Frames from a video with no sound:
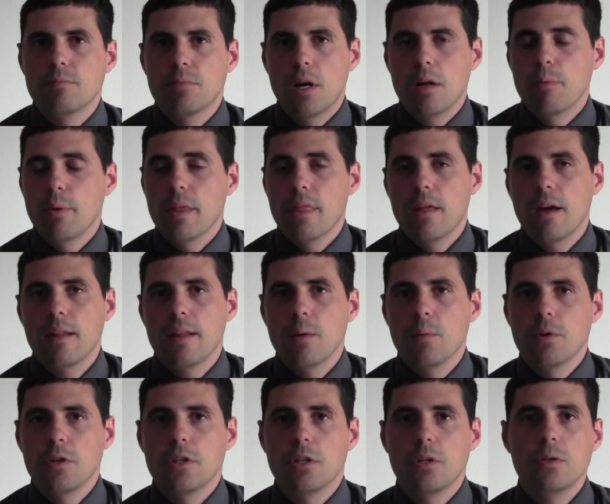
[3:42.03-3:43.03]
probably thought
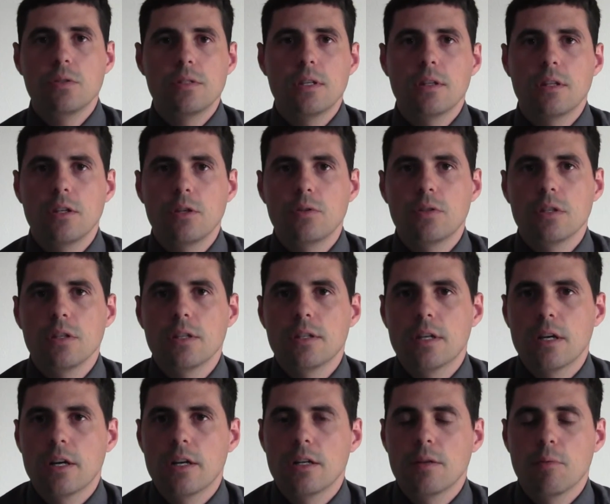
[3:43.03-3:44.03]
they were using the
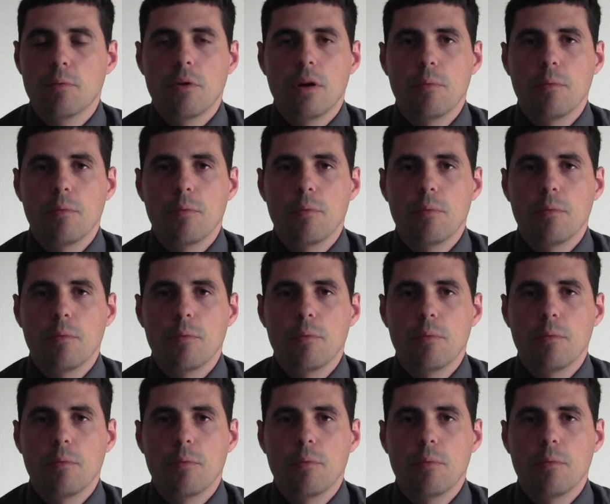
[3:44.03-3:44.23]
utilitarian